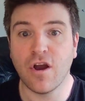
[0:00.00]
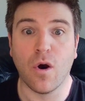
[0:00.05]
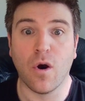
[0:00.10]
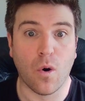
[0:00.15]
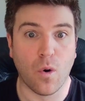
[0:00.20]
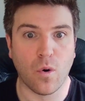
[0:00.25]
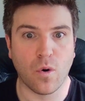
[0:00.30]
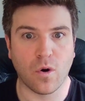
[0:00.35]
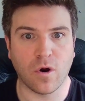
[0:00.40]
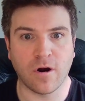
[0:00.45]

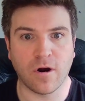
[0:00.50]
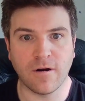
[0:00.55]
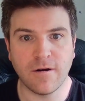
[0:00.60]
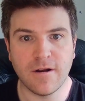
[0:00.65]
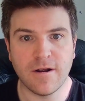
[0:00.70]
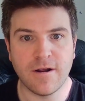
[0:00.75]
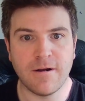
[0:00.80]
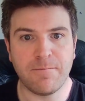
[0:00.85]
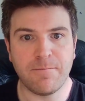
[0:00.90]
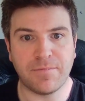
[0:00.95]
or
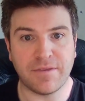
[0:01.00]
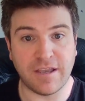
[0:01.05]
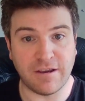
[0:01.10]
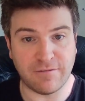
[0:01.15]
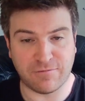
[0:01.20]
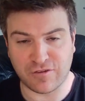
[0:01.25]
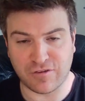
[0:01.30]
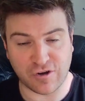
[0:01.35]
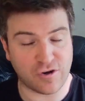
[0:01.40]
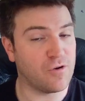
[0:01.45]

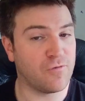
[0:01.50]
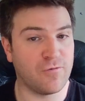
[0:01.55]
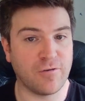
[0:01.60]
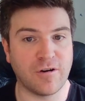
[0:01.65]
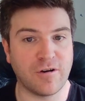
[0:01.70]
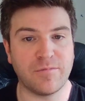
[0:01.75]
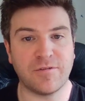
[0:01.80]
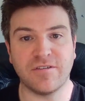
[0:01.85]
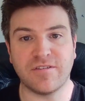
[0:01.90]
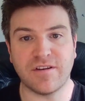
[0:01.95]
if they're covering
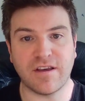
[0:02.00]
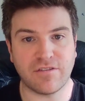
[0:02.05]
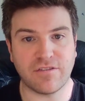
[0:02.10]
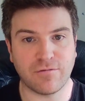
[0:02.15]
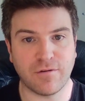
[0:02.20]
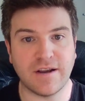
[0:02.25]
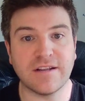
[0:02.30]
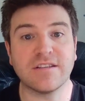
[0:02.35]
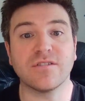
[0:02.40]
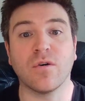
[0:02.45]
up their death
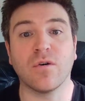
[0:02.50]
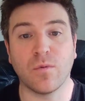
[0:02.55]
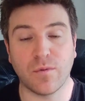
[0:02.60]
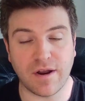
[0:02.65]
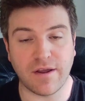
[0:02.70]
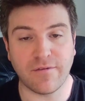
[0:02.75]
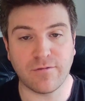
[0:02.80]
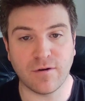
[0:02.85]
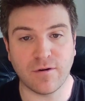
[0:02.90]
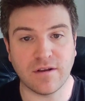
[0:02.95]
rates or
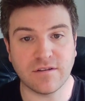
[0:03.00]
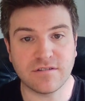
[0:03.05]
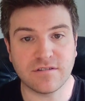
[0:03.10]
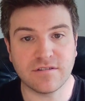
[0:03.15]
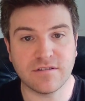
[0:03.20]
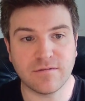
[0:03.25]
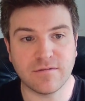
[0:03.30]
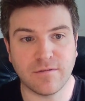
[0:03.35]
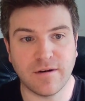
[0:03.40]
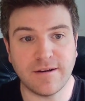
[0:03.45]
whatever else,
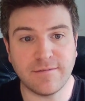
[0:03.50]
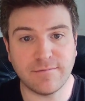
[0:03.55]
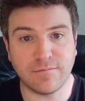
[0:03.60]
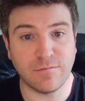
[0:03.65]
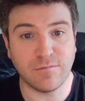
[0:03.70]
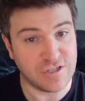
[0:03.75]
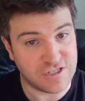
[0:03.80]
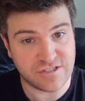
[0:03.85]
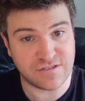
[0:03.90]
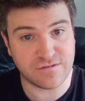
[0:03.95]
right?
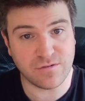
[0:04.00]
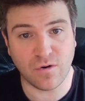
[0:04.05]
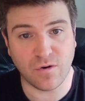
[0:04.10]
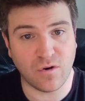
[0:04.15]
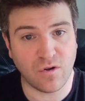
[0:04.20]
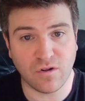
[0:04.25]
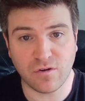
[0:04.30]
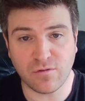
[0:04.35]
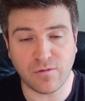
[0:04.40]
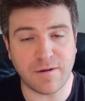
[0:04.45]
Which is
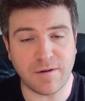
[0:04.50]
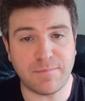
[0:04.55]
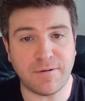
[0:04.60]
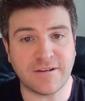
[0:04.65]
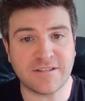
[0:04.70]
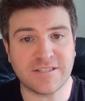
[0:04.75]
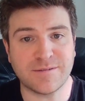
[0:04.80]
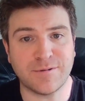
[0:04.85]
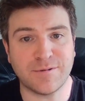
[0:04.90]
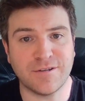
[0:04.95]
all quite
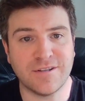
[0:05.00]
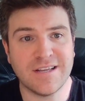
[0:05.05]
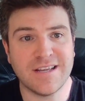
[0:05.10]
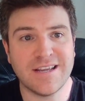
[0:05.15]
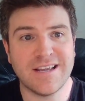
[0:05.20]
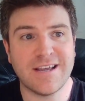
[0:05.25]
possible.